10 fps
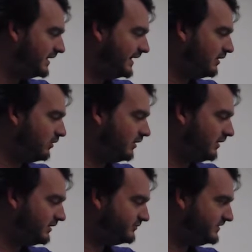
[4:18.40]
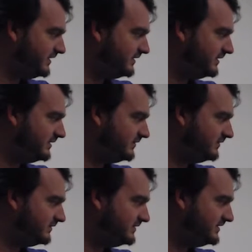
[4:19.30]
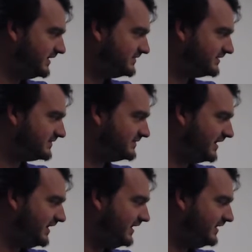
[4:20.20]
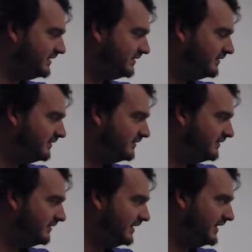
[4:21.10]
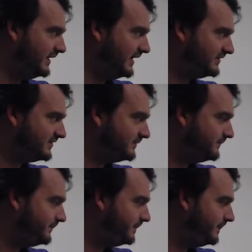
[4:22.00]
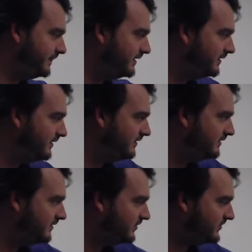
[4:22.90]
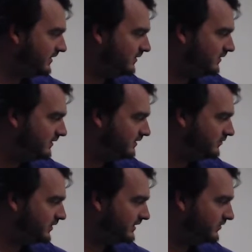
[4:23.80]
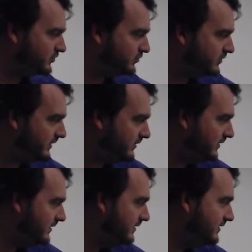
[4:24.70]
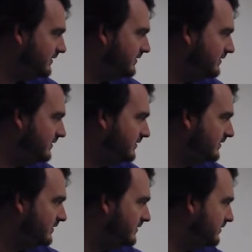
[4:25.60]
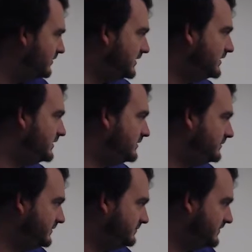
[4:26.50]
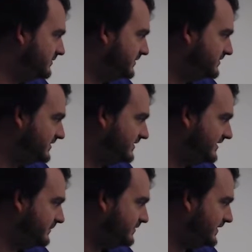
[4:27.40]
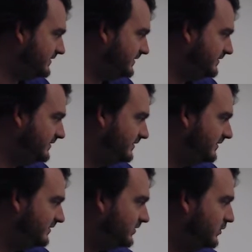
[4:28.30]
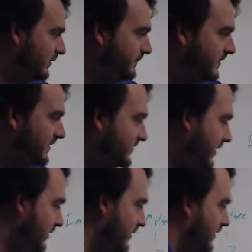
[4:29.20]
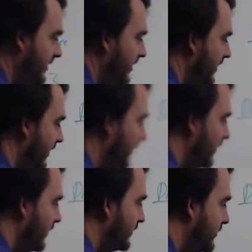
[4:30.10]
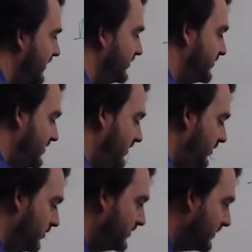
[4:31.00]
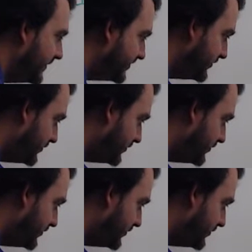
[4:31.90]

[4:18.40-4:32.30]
how often does it say yes? So drug user true. Make sure that's lined up correctly. Cool. So drug user 2, drug prediction